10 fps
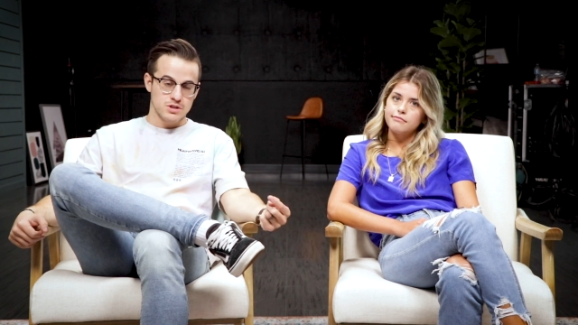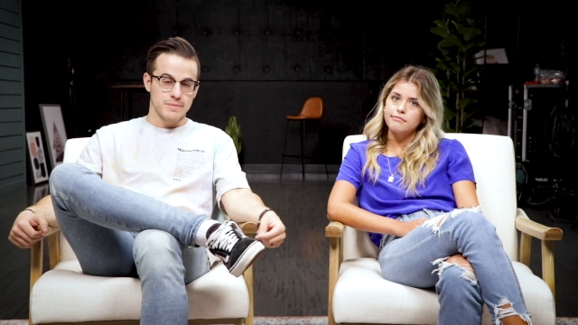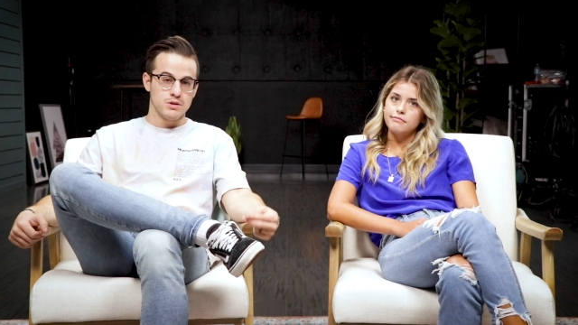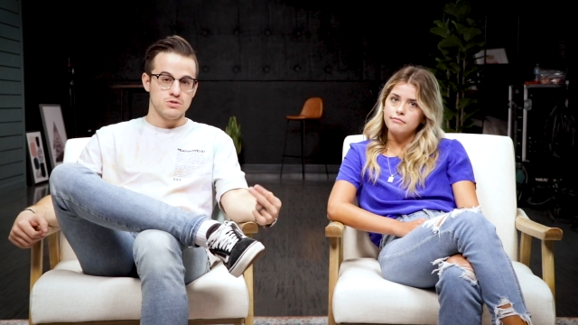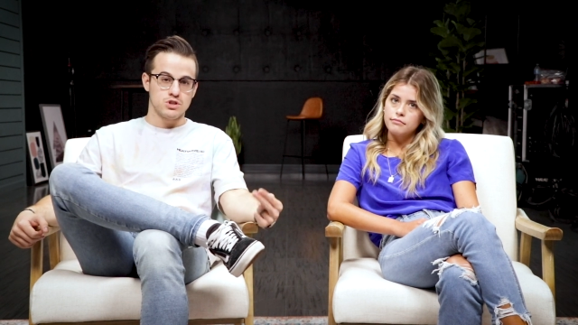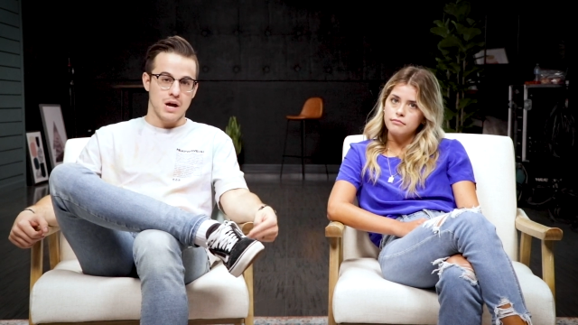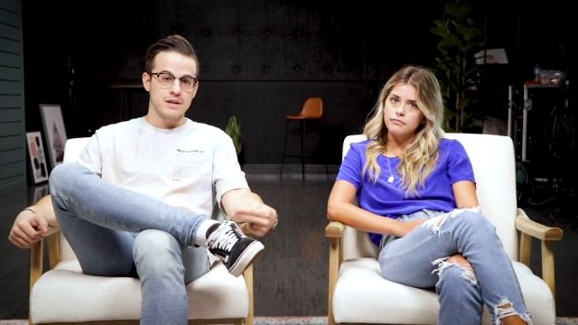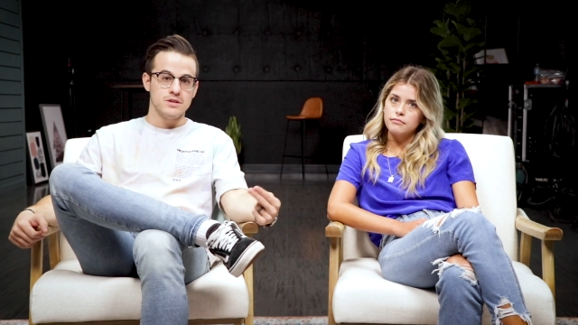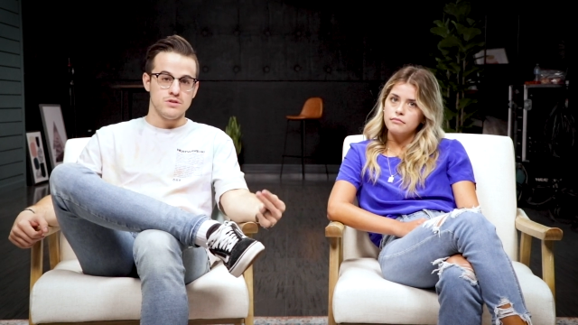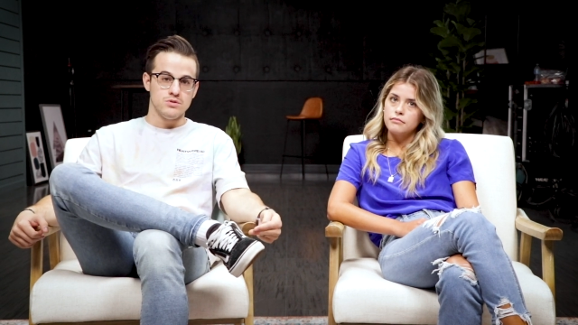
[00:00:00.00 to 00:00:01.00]
Speaker 1: You're somebody who's
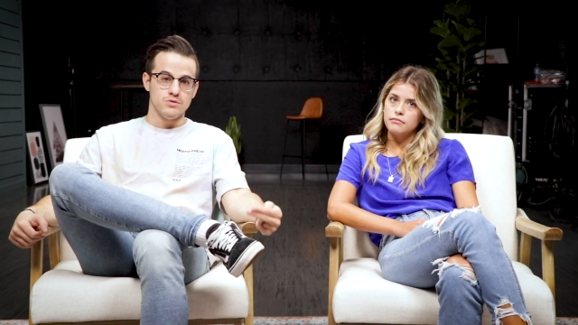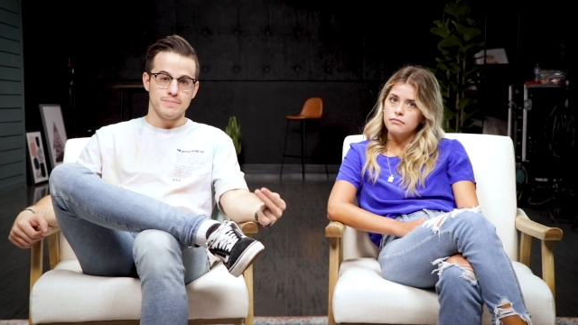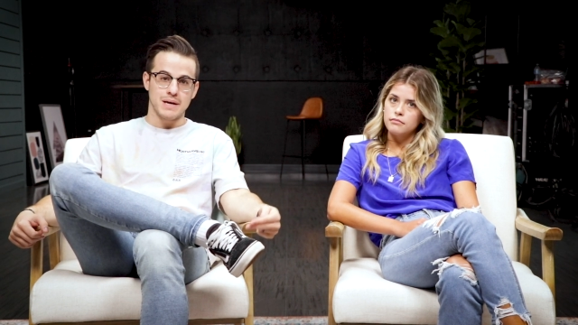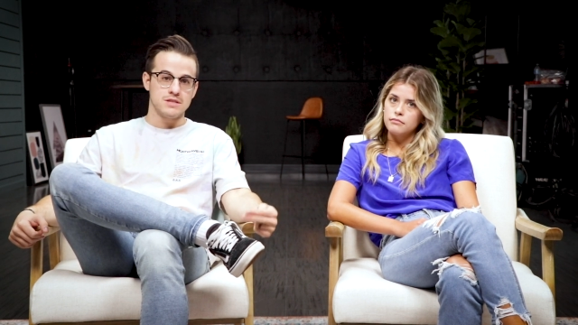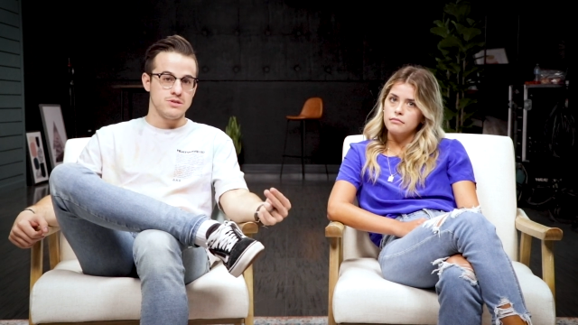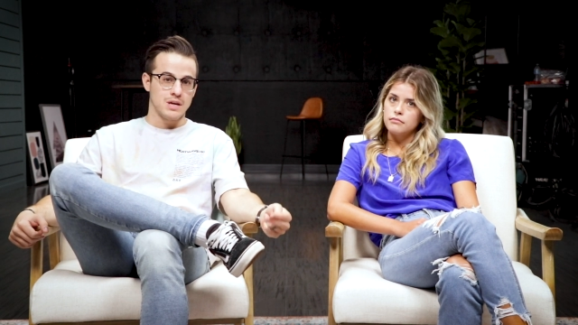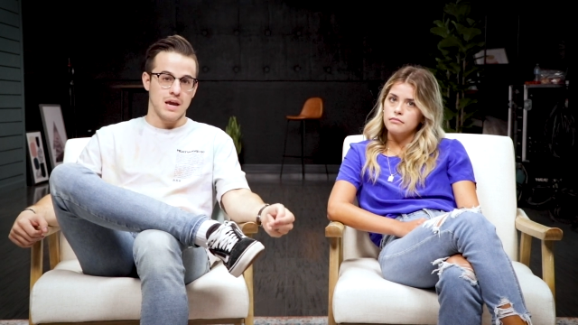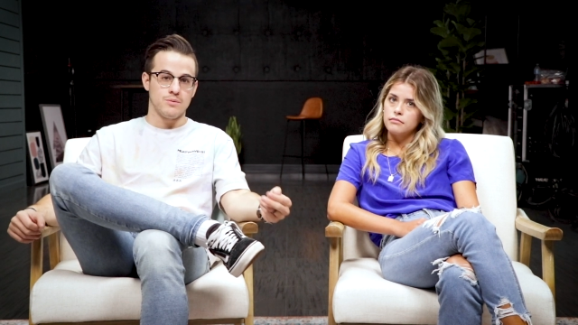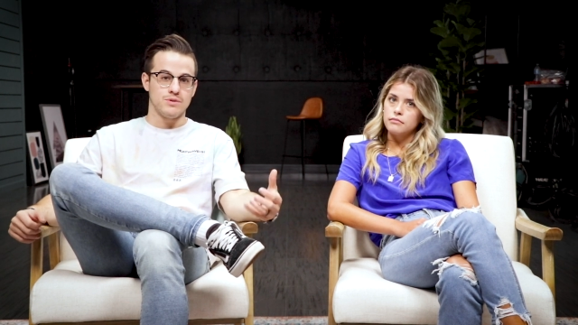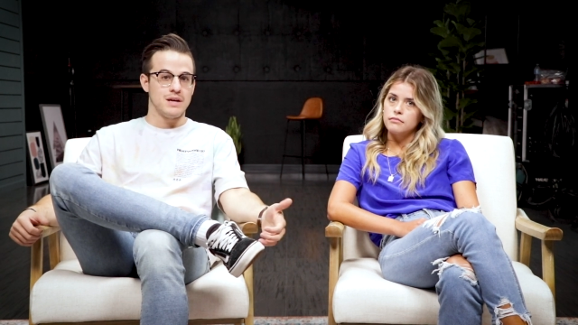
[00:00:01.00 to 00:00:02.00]
trying to do the best you
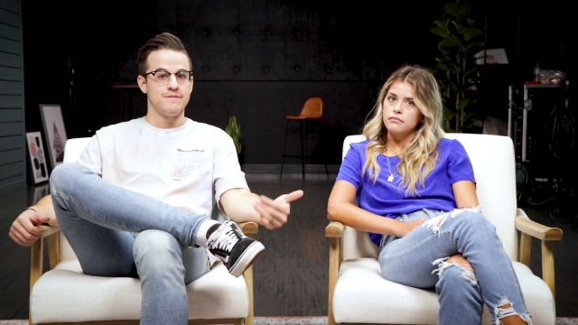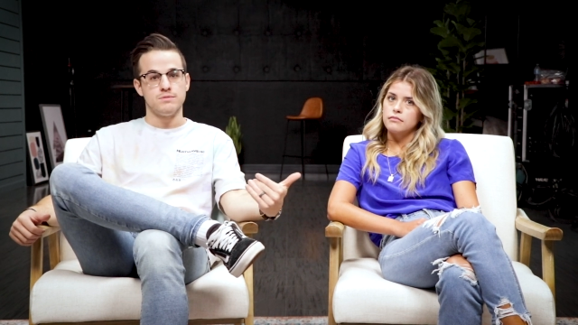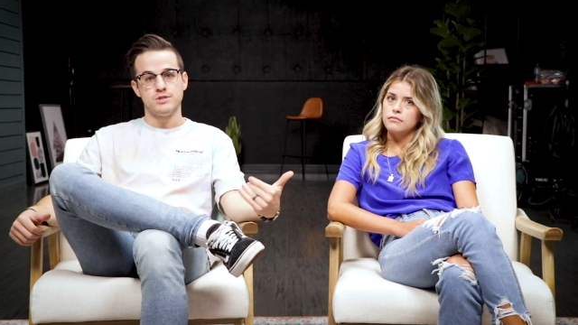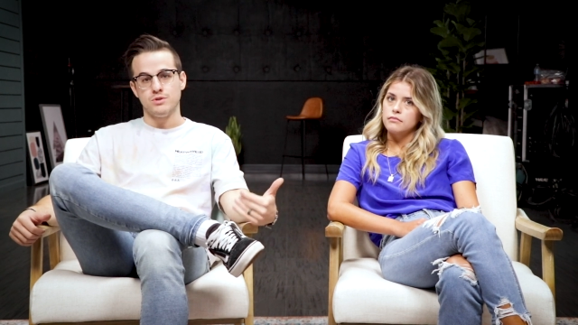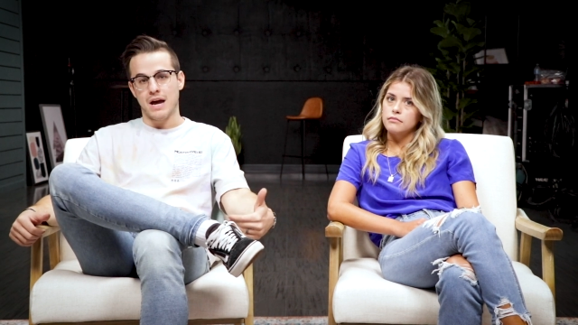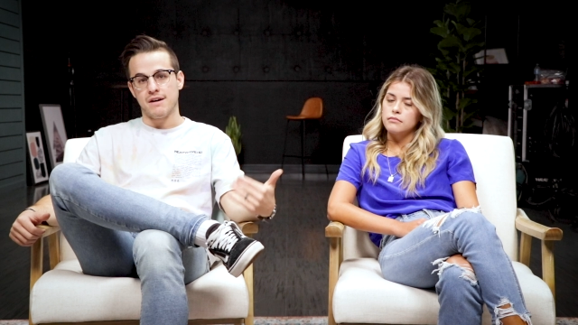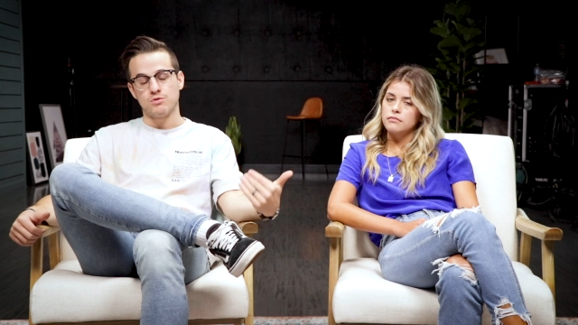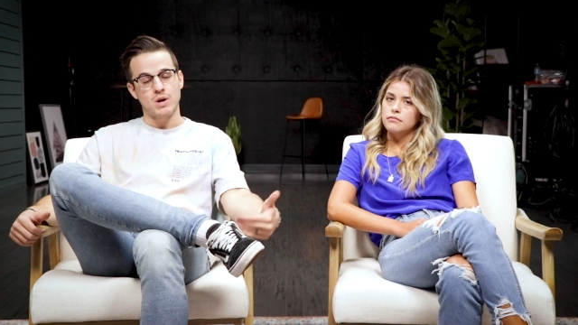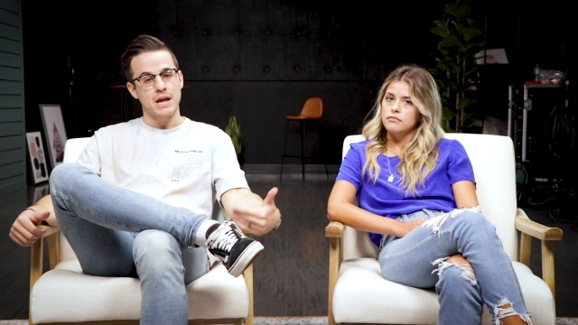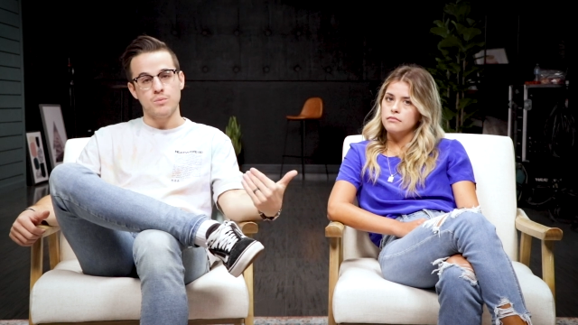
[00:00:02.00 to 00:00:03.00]
can with the influence you
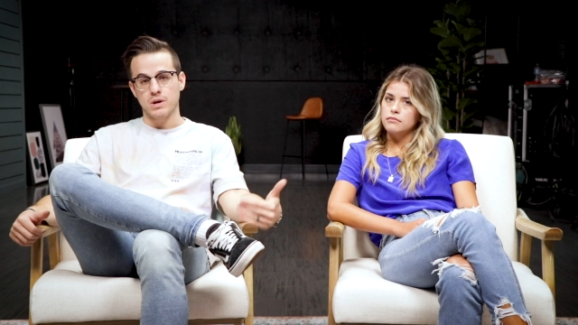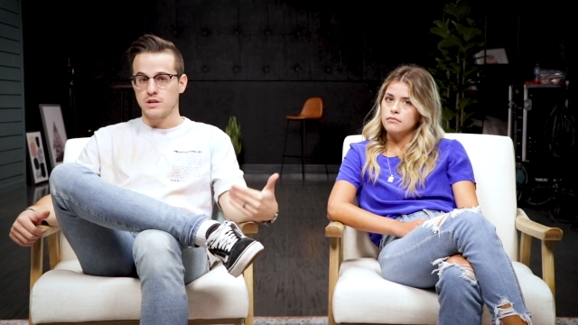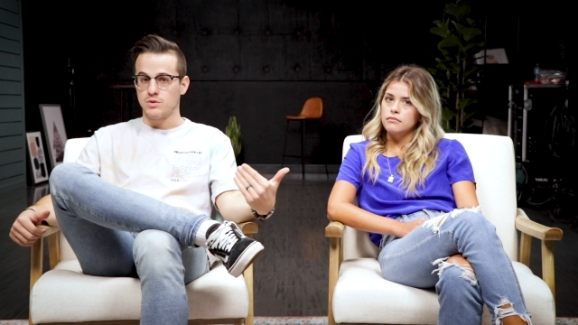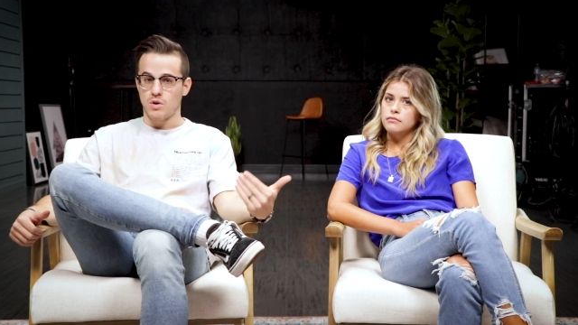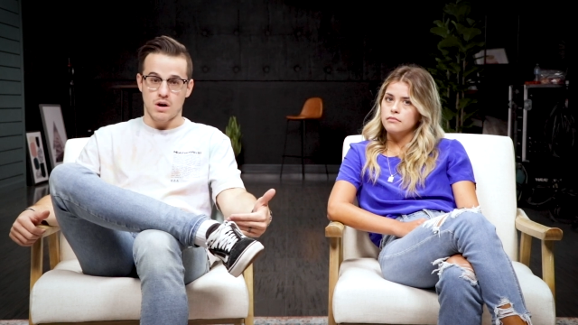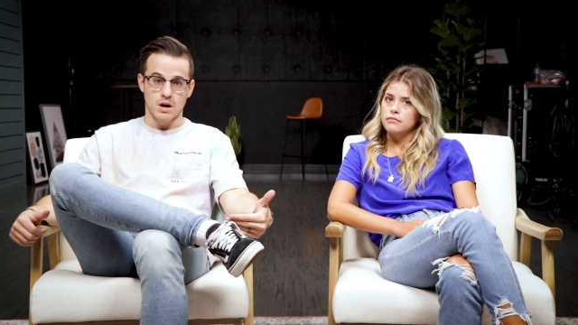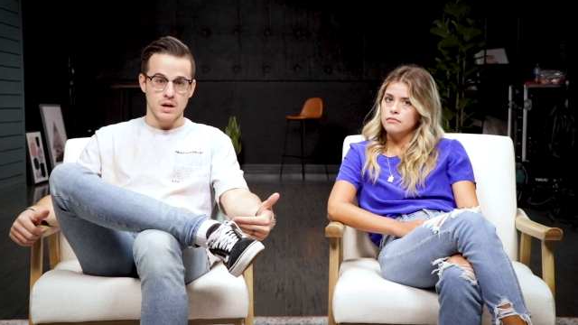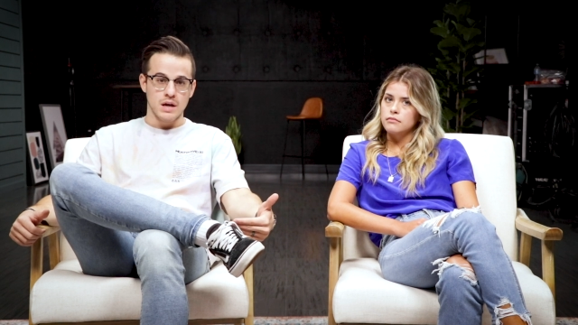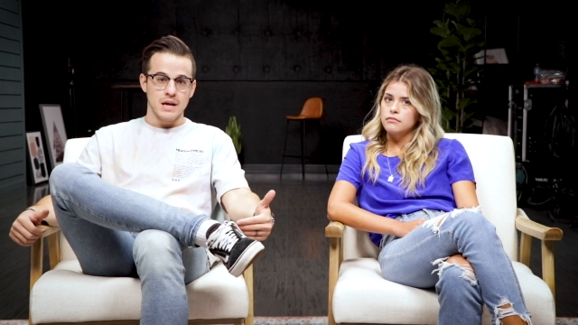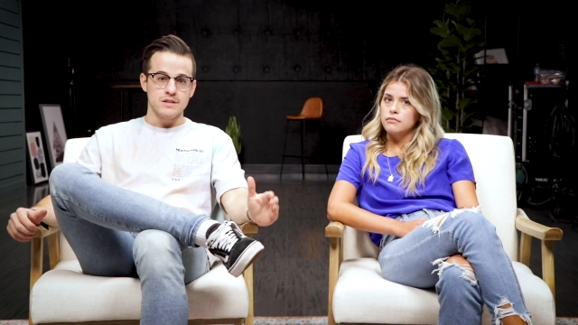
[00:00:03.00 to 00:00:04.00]
have right where you are.